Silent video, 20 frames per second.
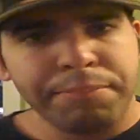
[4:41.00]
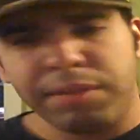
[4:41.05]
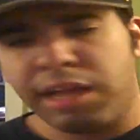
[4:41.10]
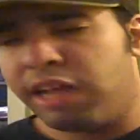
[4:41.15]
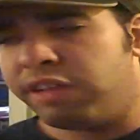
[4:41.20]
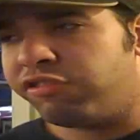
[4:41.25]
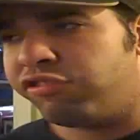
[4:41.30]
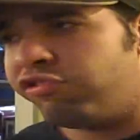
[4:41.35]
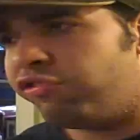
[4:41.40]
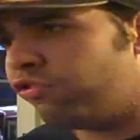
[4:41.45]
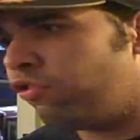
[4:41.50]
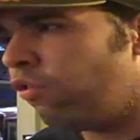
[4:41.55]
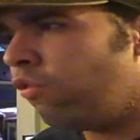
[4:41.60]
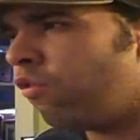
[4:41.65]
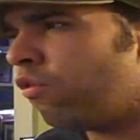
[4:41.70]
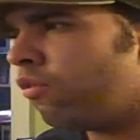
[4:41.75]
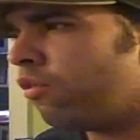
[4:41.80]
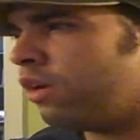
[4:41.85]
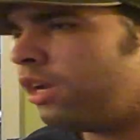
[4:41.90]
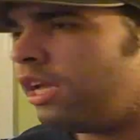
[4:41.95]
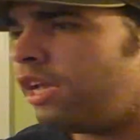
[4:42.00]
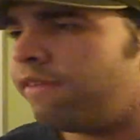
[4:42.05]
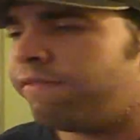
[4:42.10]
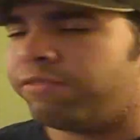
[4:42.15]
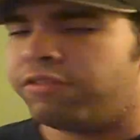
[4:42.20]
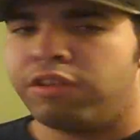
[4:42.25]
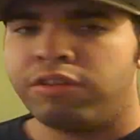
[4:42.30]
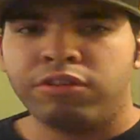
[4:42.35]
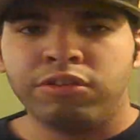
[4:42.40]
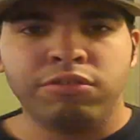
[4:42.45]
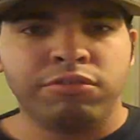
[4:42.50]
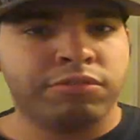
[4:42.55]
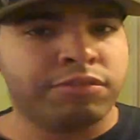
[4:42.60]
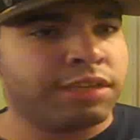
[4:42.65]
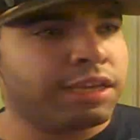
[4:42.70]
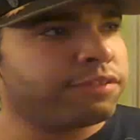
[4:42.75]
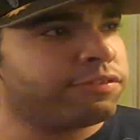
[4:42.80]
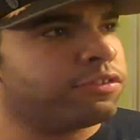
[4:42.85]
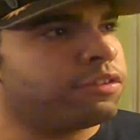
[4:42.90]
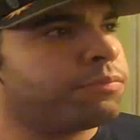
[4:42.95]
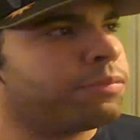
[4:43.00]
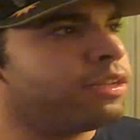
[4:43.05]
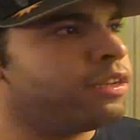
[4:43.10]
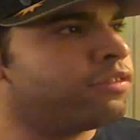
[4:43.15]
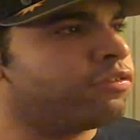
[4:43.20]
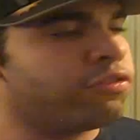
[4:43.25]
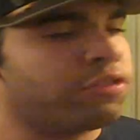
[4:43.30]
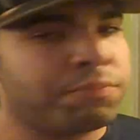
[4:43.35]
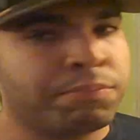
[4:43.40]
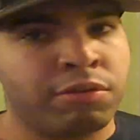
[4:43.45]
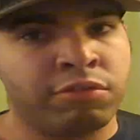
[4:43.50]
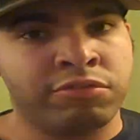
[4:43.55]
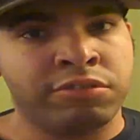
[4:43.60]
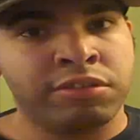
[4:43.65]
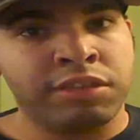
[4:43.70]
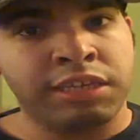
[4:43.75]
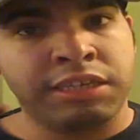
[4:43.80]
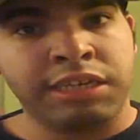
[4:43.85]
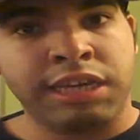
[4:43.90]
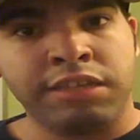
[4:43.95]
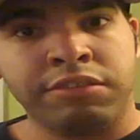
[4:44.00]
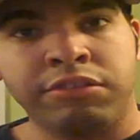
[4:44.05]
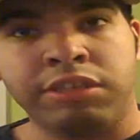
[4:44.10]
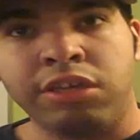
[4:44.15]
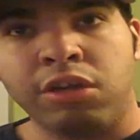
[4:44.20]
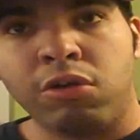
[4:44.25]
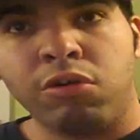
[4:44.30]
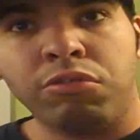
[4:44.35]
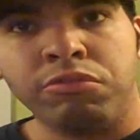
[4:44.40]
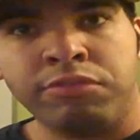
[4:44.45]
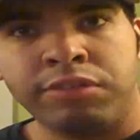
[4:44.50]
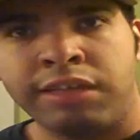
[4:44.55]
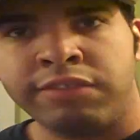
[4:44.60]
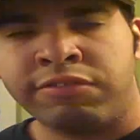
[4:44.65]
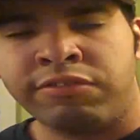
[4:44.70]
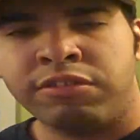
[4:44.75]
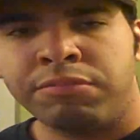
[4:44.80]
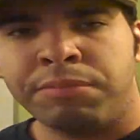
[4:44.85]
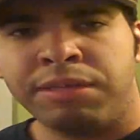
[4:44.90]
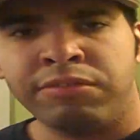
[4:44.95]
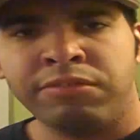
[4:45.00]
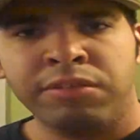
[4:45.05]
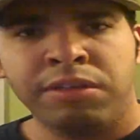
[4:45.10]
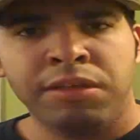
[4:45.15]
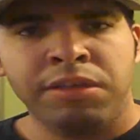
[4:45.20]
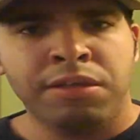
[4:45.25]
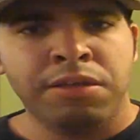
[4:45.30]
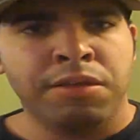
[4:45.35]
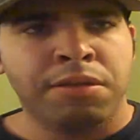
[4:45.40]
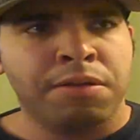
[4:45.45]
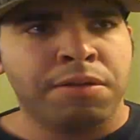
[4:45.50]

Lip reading: I'm not sure if the New Testament is supposed to negate the Old Testament,